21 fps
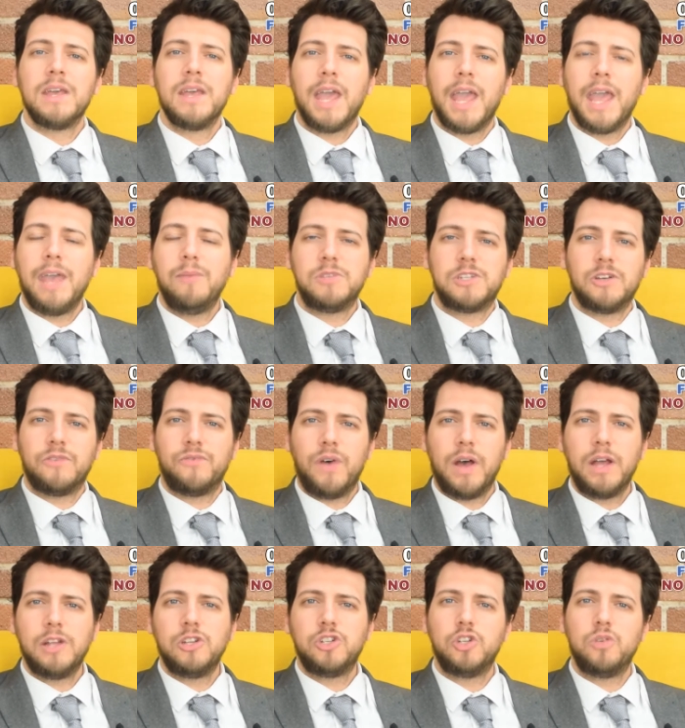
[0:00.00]
aim to
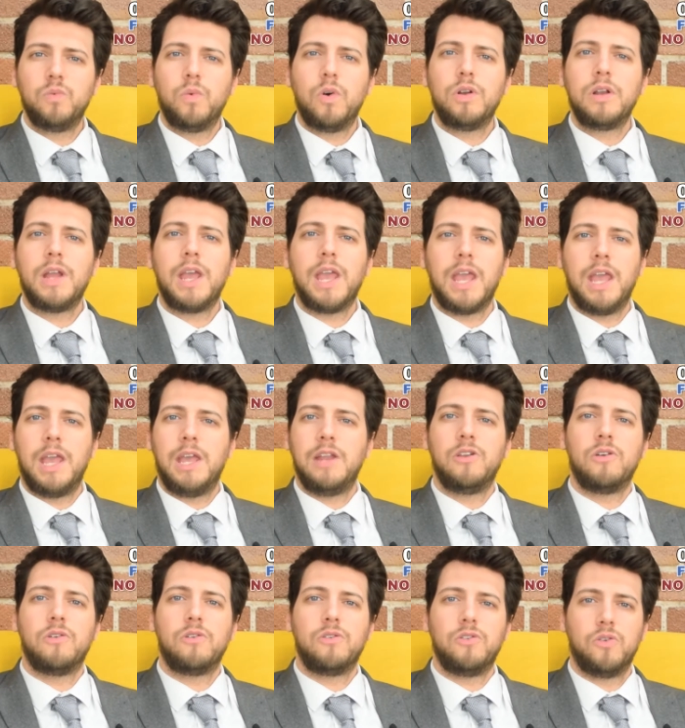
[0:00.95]
find you one
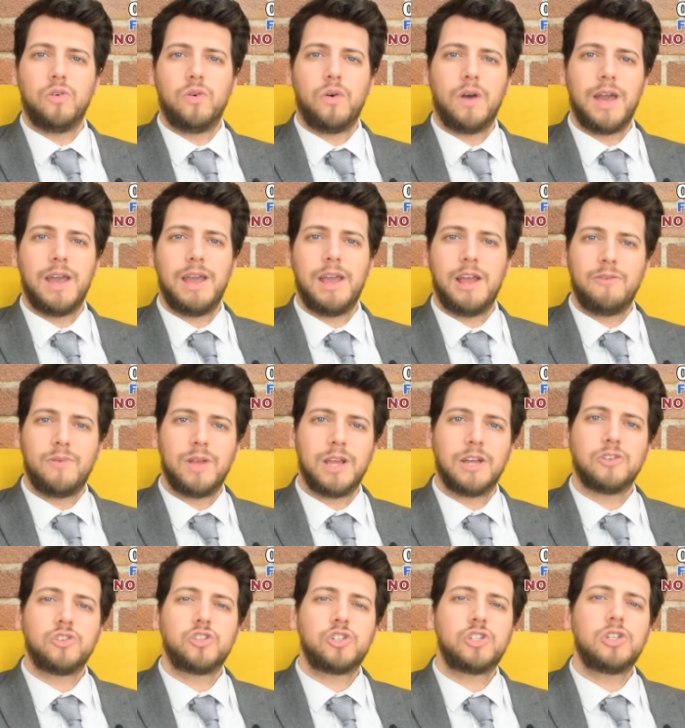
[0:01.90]
in your
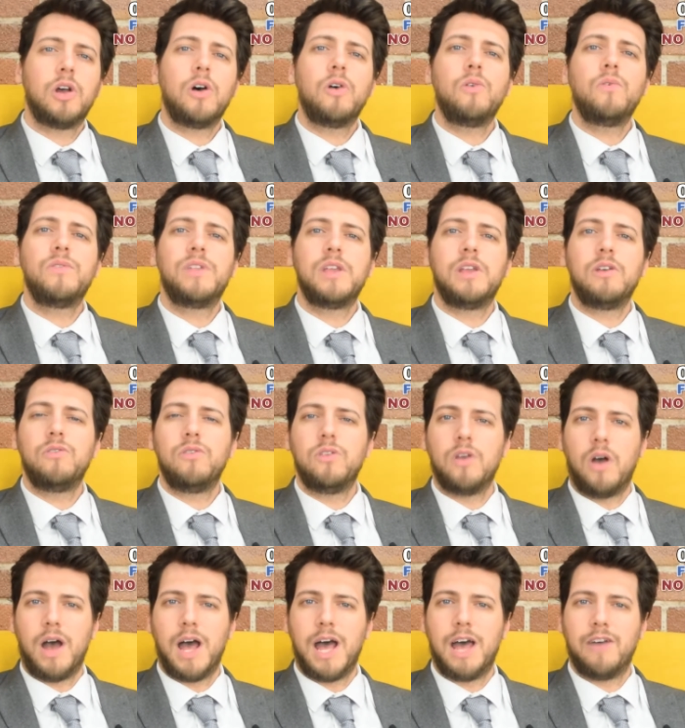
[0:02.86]
area so that you're
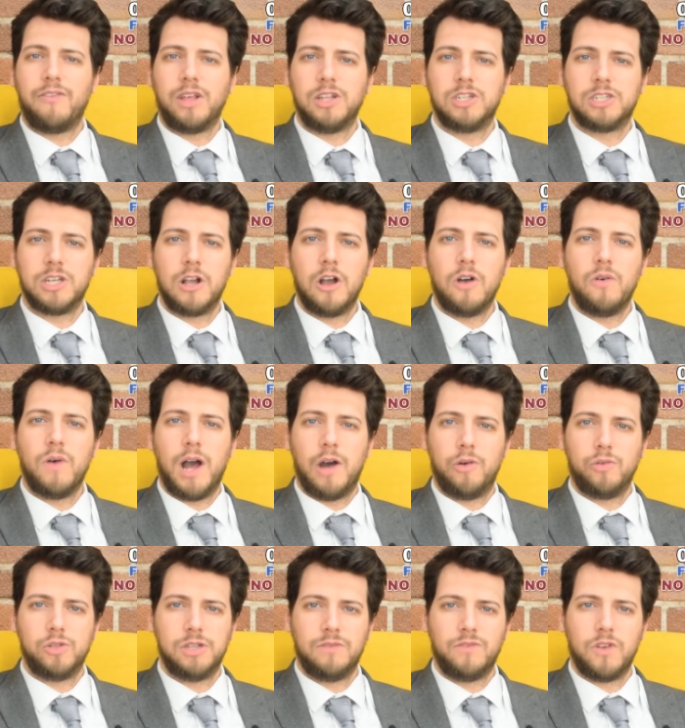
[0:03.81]
not having to go
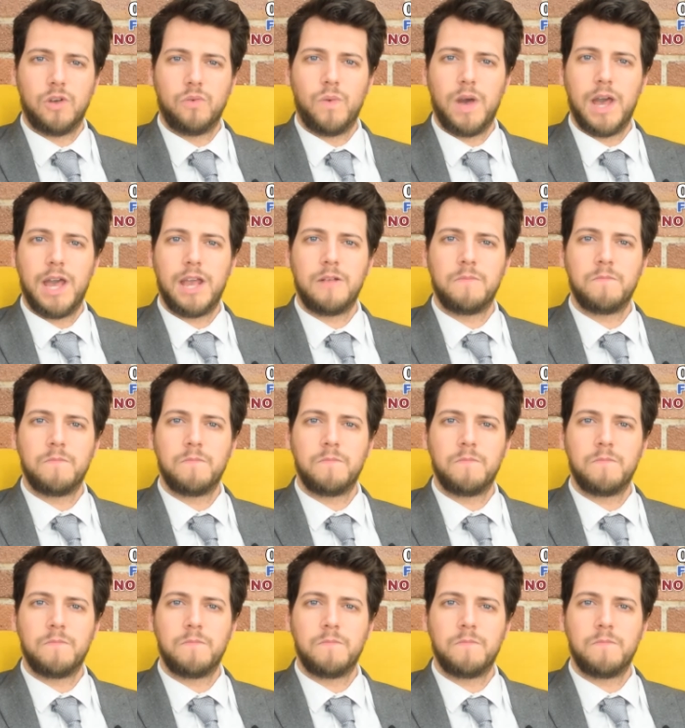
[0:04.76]
out of your way.